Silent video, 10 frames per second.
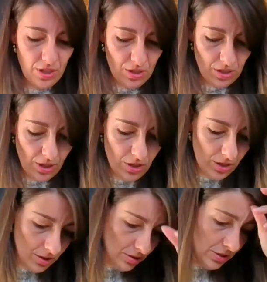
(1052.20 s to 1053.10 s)
It's such a
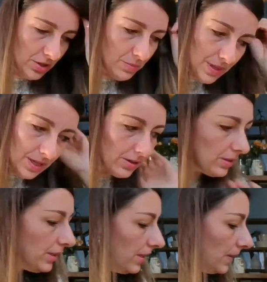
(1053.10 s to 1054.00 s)
gorgeous
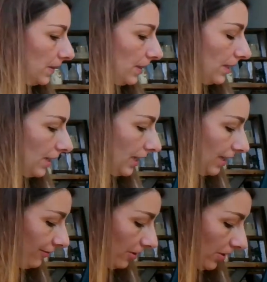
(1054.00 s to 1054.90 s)
pattern. And I
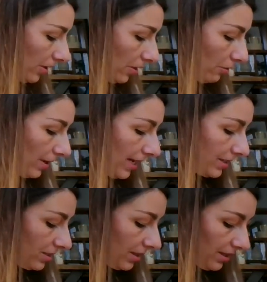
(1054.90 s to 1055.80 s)
have all the
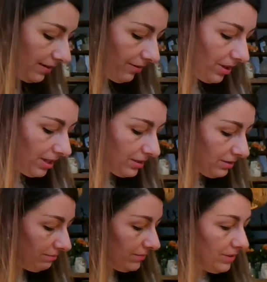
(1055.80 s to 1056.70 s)
threads and
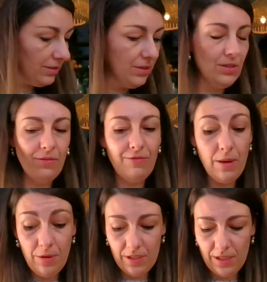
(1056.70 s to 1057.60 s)
everything. The
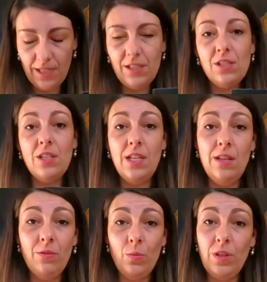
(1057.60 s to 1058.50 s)
fabric is nice. It's an
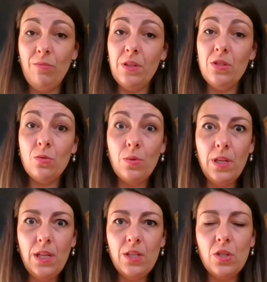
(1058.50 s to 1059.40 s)
even weave, but it's
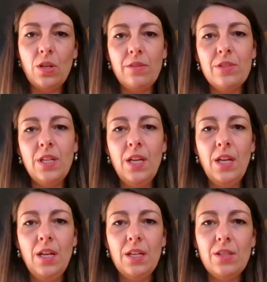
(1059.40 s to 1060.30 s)
really soft.
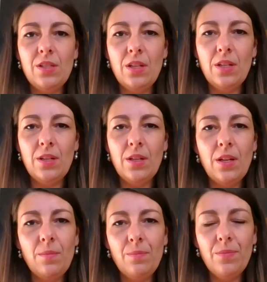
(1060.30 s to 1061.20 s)
It's
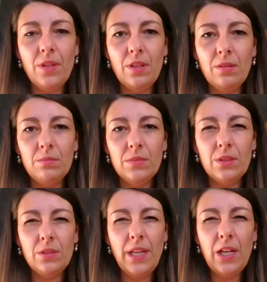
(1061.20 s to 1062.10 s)

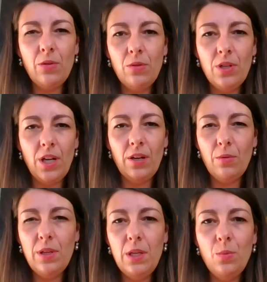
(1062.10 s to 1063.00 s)
an ecru color,
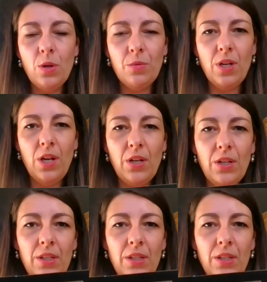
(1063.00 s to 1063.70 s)
really warm color.